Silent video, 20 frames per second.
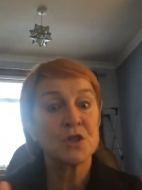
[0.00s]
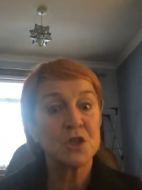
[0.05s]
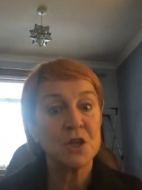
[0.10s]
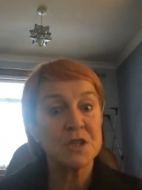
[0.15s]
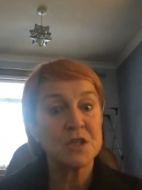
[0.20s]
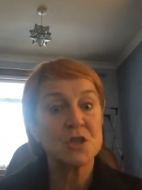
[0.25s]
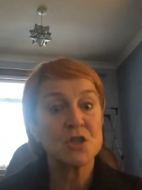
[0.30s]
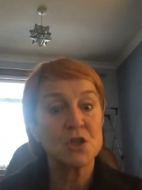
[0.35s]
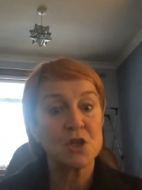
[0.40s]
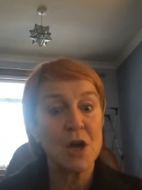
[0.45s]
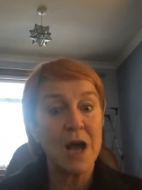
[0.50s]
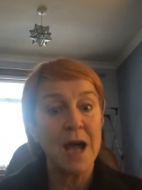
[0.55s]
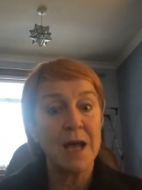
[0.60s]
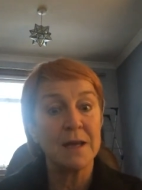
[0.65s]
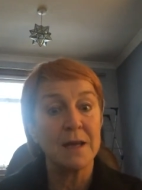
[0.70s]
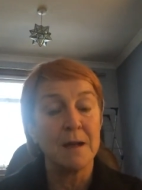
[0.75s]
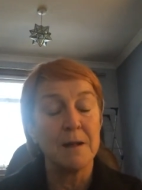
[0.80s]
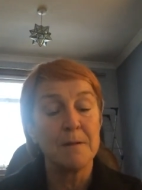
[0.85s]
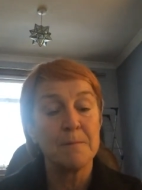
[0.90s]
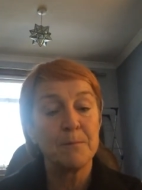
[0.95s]
Just try
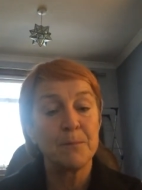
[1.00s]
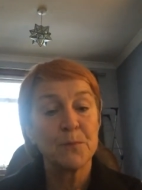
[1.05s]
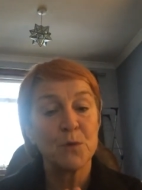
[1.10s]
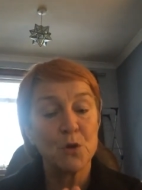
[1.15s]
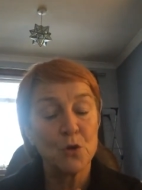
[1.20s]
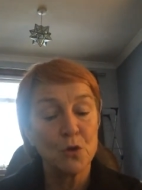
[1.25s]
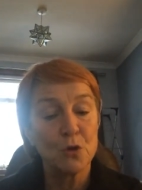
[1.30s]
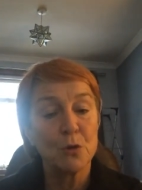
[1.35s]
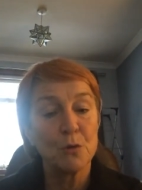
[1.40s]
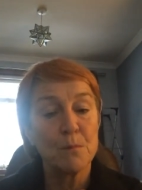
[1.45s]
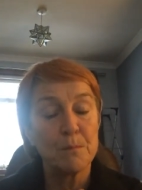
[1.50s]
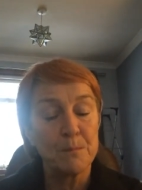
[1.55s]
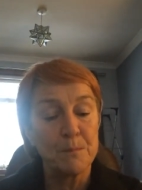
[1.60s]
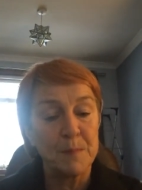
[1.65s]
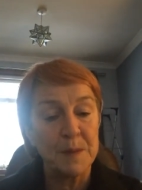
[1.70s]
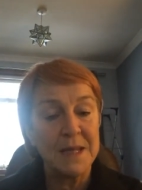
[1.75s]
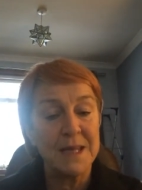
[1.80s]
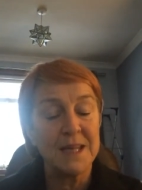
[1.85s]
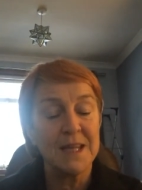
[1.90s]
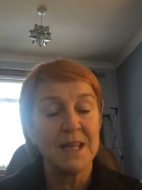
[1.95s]
it. You
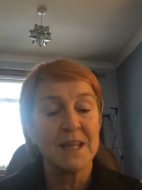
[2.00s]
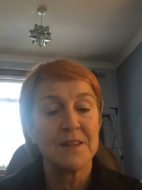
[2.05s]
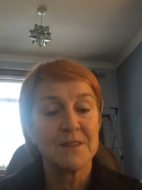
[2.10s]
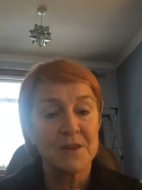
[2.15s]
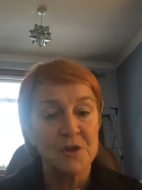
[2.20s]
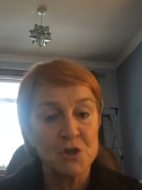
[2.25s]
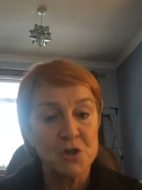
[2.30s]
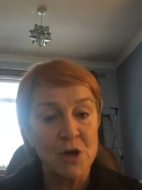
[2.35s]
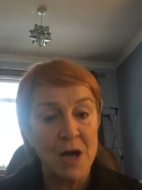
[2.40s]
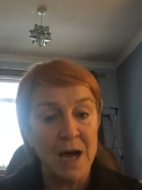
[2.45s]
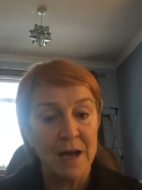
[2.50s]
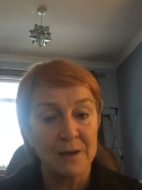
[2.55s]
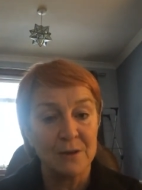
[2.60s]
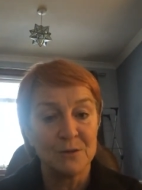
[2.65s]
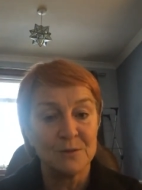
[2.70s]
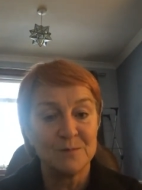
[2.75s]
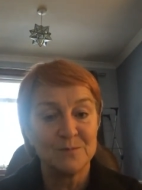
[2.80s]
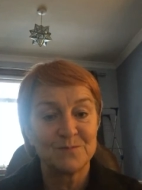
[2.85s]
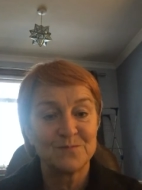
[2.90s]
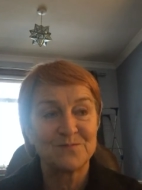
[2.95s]
be the
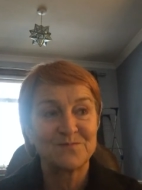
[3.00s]
trial.